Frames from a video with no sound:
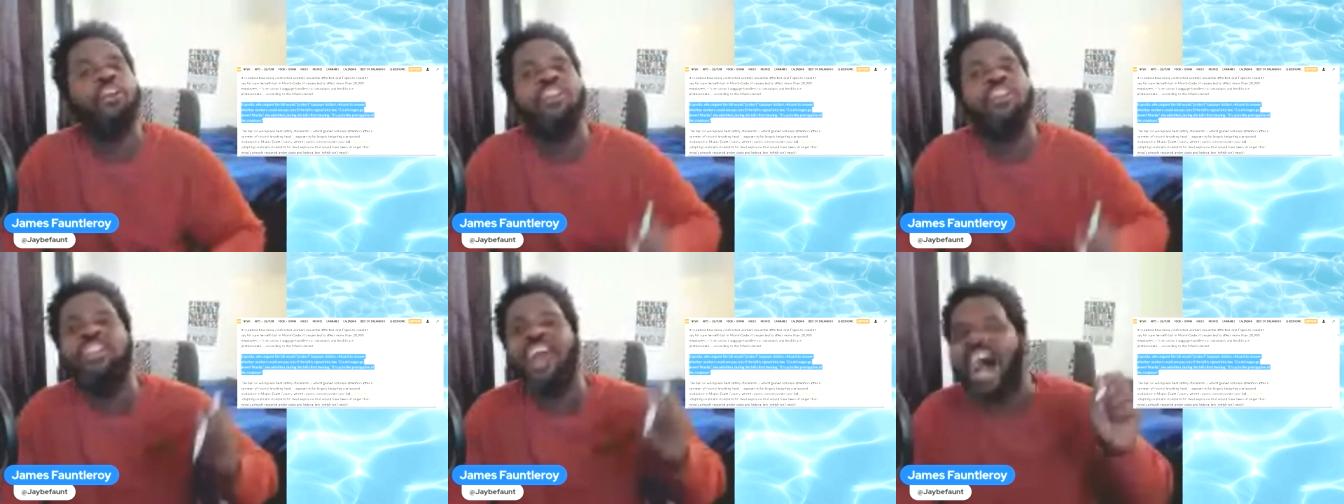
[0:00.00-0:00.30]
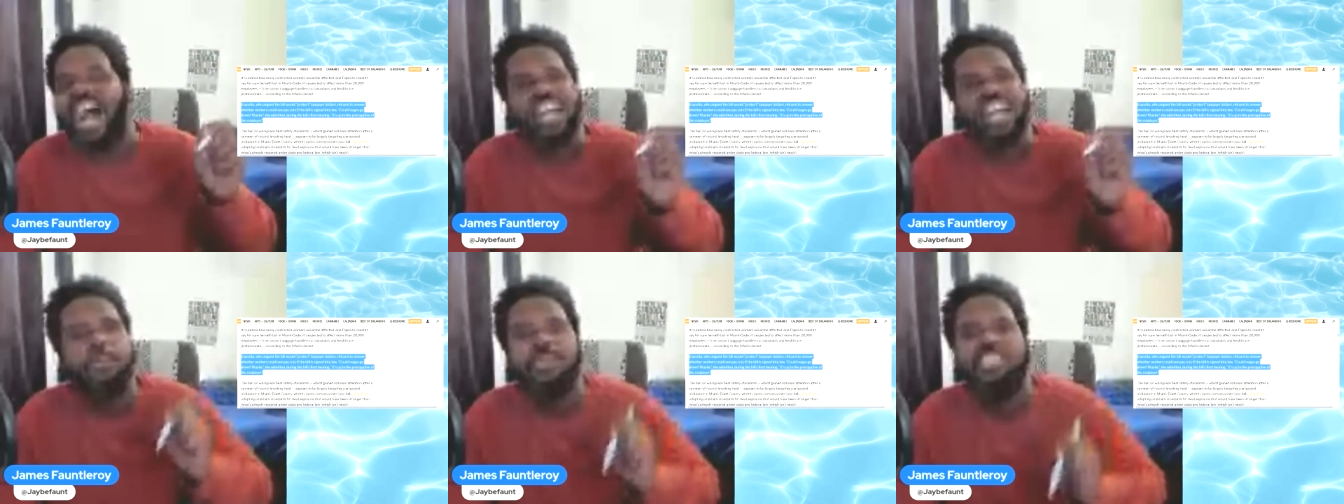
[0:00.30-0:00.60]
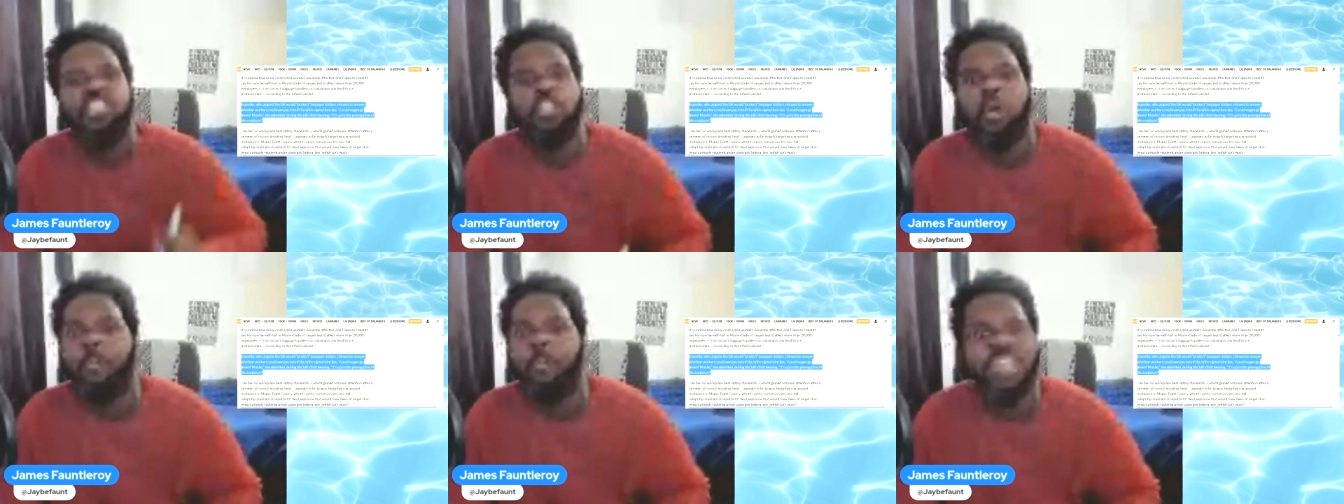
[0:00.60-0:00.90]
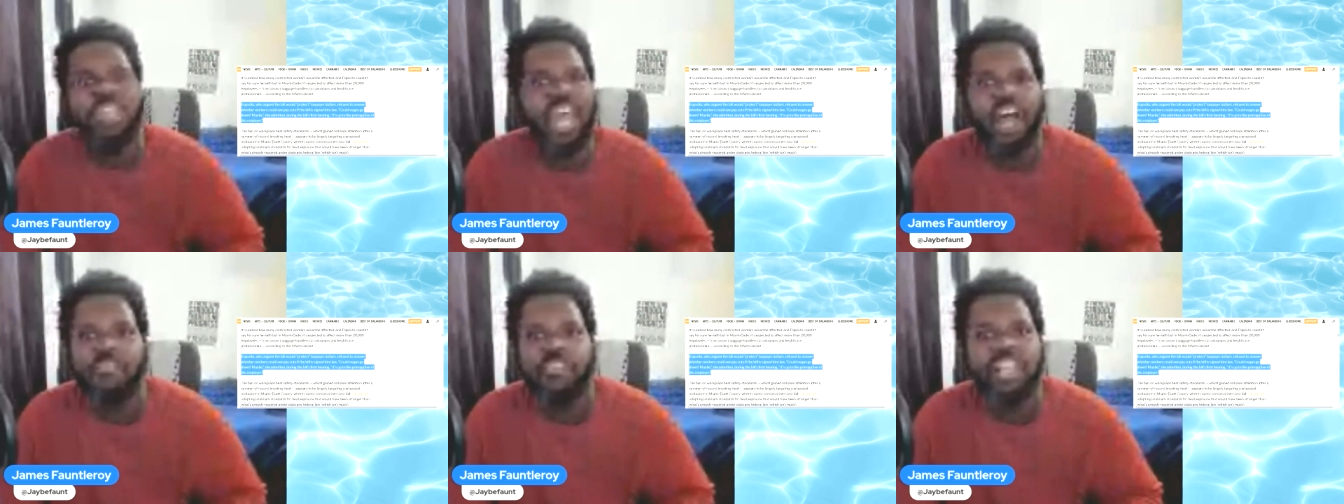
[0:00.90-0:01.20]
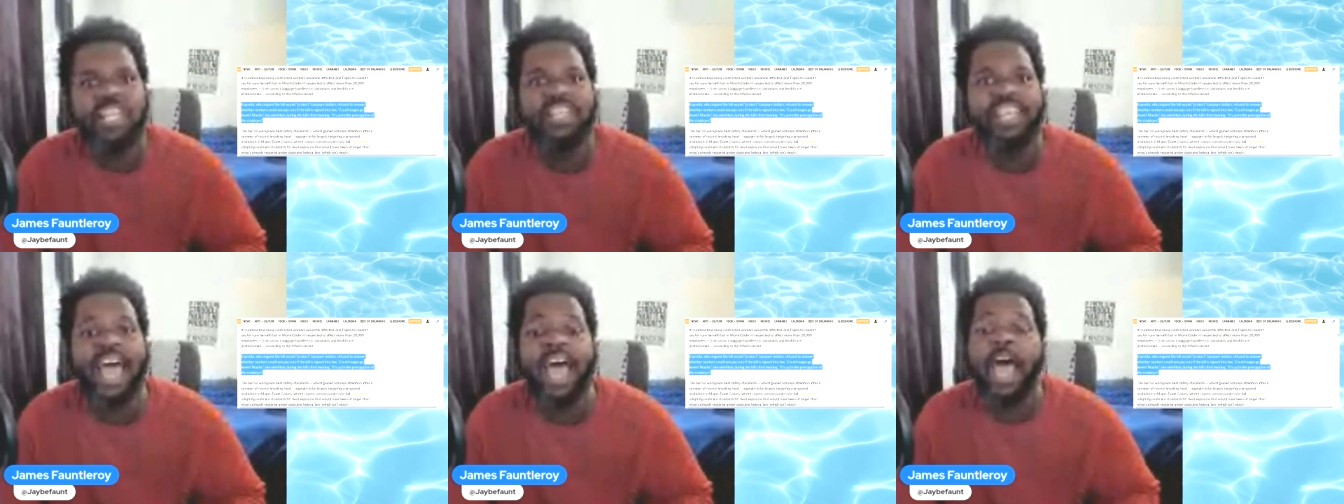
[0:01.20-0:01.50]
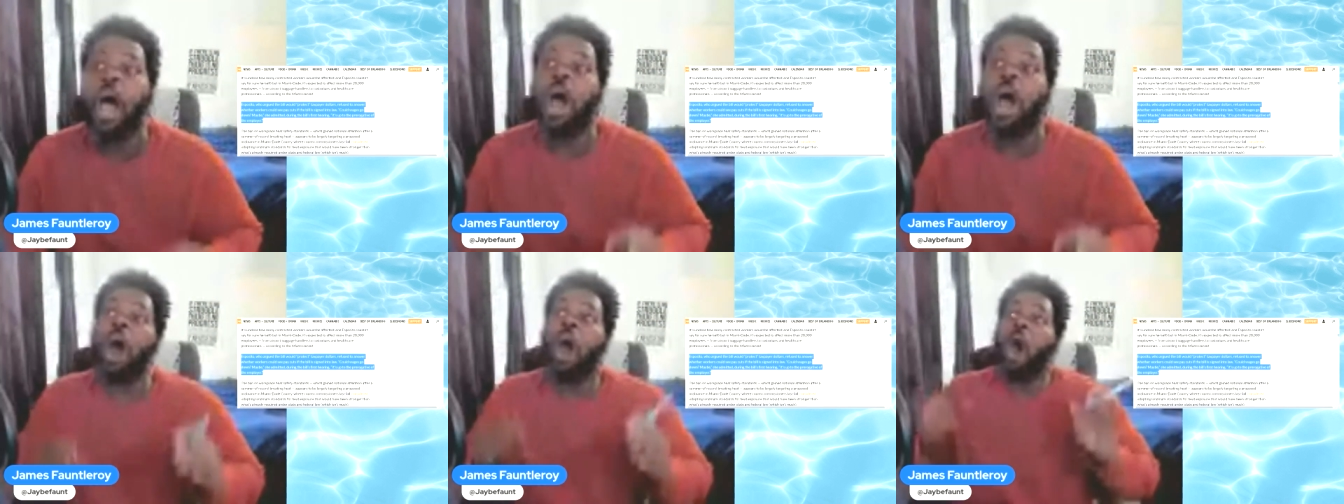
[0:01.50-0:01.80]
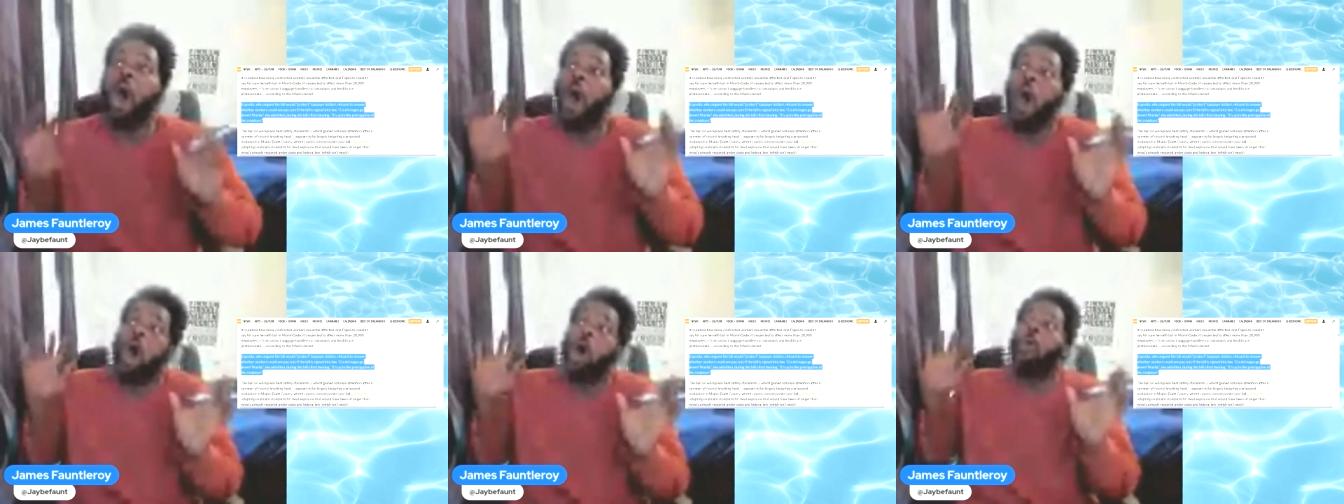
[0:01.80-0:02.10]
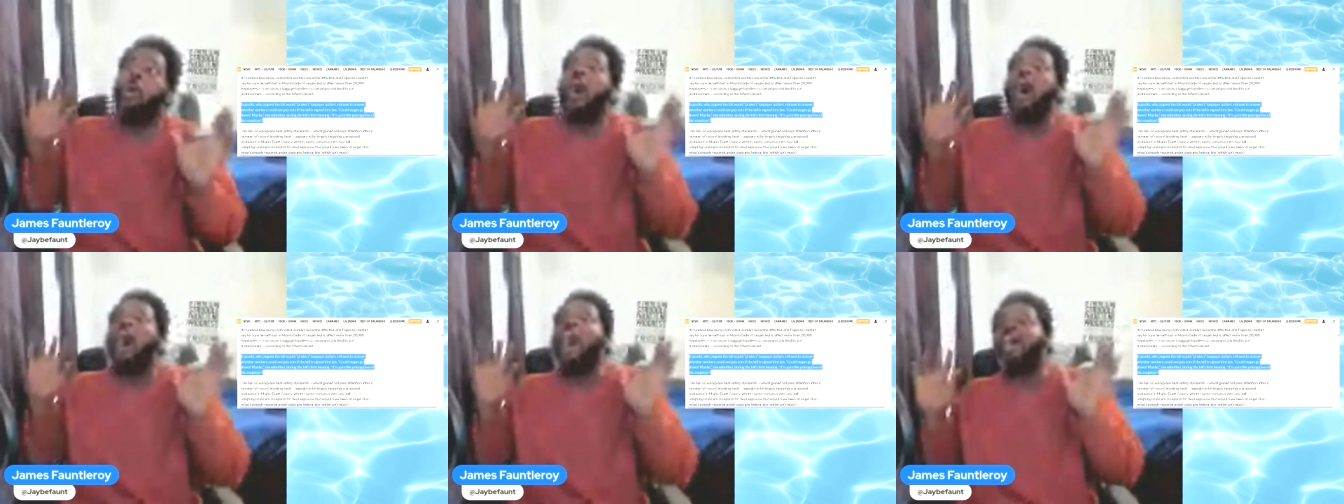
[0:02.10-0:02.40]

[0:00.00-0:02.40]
They're not going to be so benevolent that, oh,